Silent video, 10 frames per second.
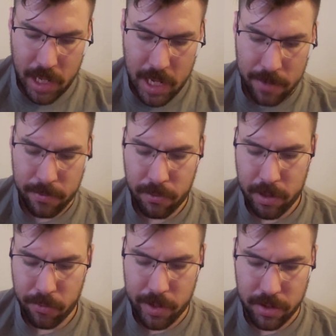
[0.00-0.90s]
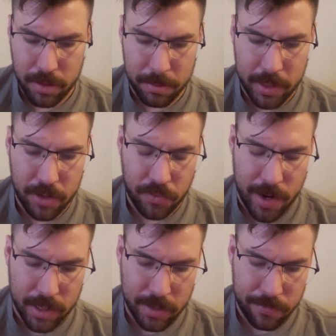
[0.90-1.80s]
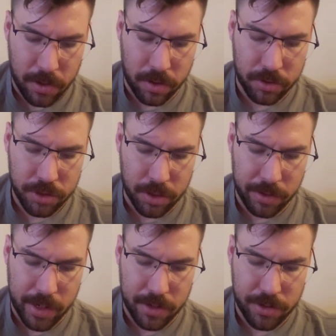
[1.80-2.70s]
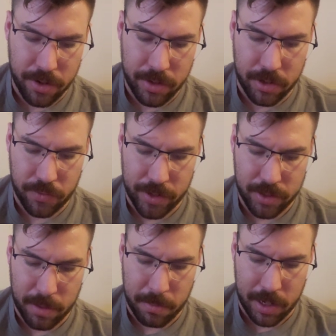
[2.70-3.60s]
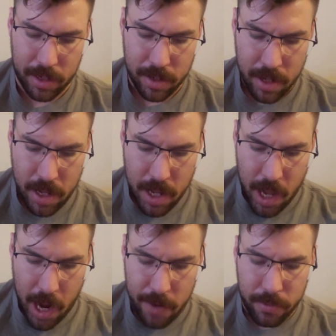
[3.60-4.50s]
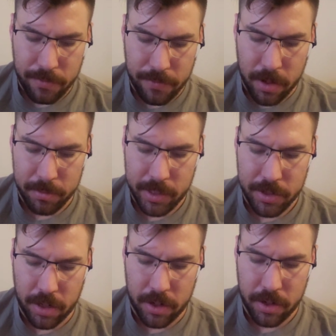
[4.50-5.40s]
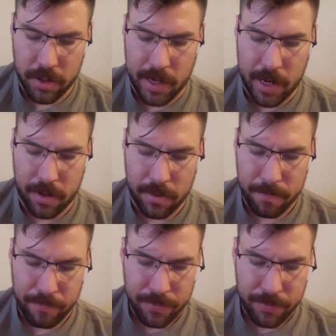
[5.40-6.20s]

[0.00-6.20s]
Even when a reasonably attractive girl showed interest in me, I would firmly turn her down.